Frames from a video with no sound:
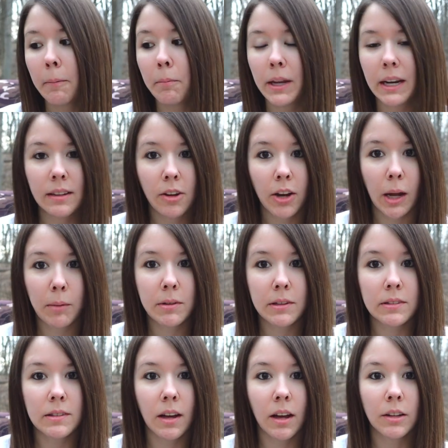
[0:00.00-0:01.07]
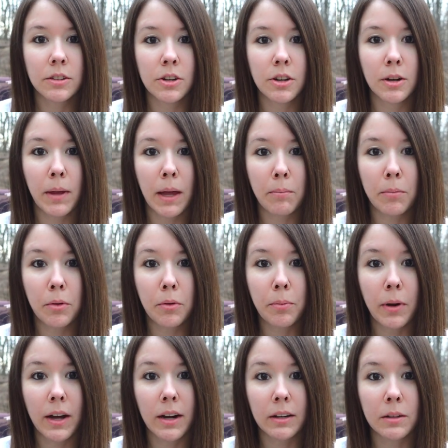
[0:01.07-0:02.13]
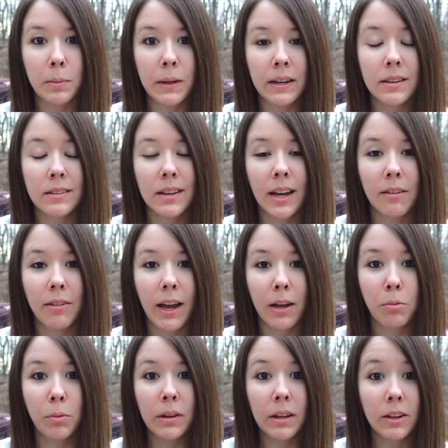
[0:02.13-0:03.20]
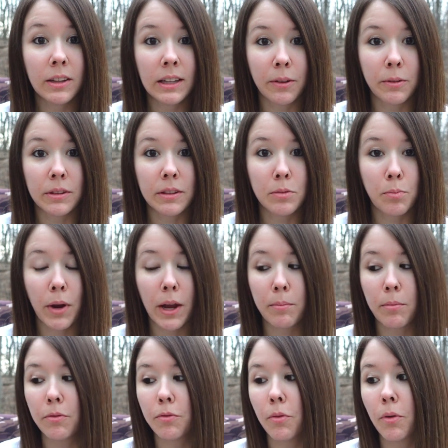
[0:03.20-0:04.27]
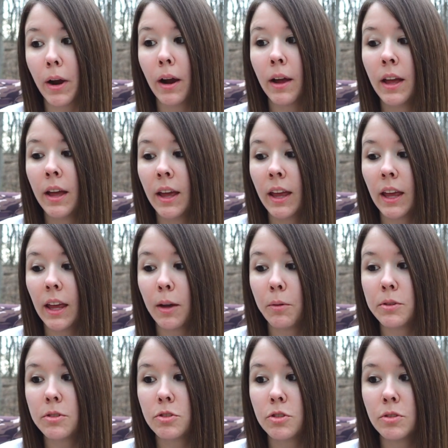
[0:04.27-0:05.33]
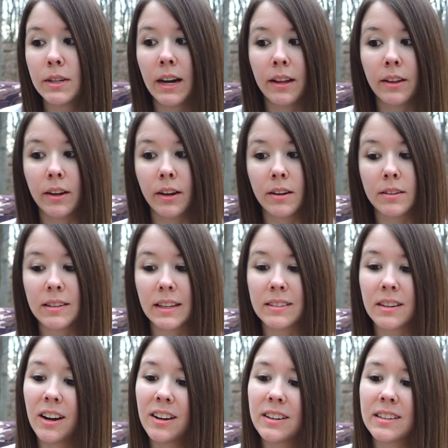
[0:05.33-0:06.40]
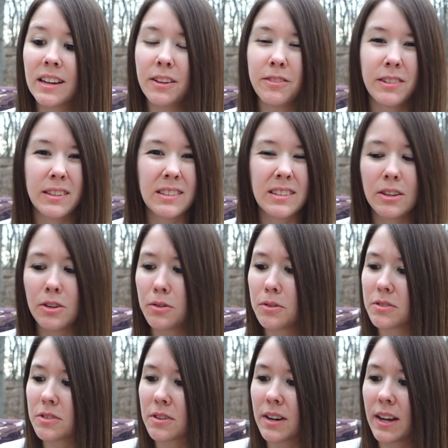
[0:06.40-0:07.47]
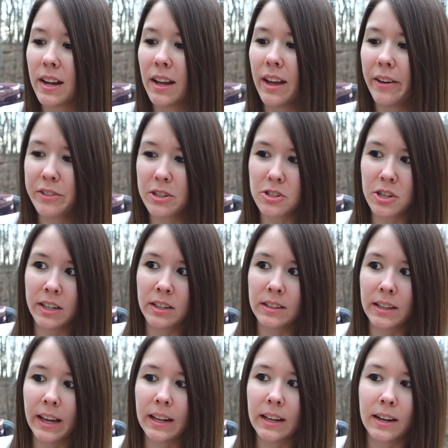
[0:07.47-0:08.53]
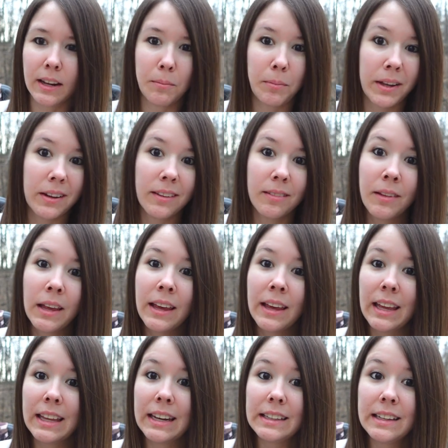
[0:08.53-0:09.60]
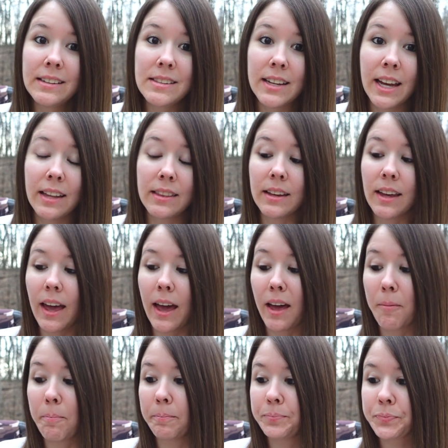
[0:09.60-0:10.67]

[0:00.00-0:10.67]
But I did grab this Alterna bamboo product because I've had really good luck with this brand before. It was $2. It's hard to tell if it's used or not. I'll have to shine a light in it, but it at least had the cap.